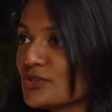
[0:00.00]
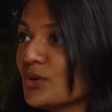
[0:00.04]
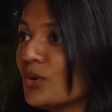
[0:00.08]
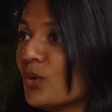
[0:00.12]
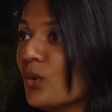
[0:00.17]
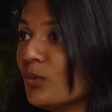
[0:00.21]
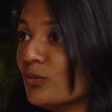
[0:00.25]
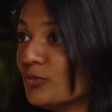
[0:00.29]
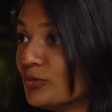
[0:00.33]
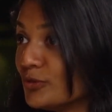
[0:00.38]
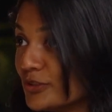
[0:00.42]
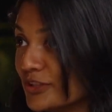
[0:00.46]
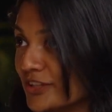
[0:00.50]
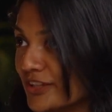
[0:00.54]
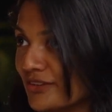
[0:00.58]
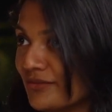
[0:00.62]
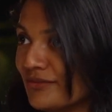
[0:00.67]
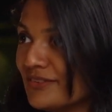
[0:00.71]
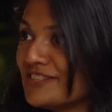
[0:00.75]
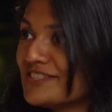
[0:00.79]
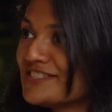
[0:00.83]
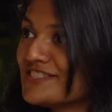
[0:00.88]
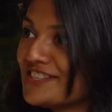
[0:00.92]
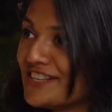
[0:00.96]
Hopefully
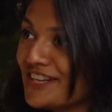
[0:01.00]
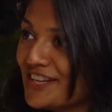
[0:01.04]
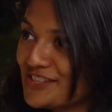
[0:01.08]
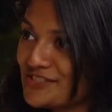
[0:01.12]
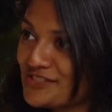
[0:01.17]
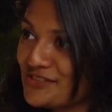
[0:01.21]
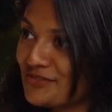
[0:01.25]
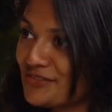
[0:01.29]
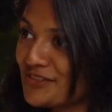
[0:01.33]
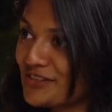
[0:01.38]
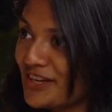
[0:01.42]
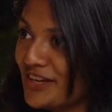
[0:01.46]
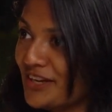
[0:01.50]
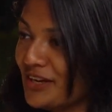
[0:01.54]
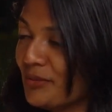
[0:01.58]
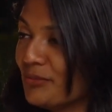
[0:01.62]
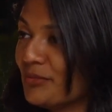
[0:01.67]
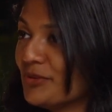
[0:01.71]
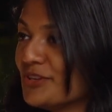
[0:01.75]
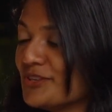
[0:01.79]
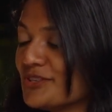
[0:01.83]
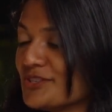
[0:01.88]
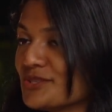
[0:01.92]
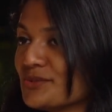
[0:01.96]
we'll see less of the data
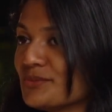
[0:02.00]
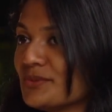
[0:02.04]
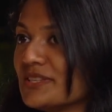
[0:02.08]
breaches.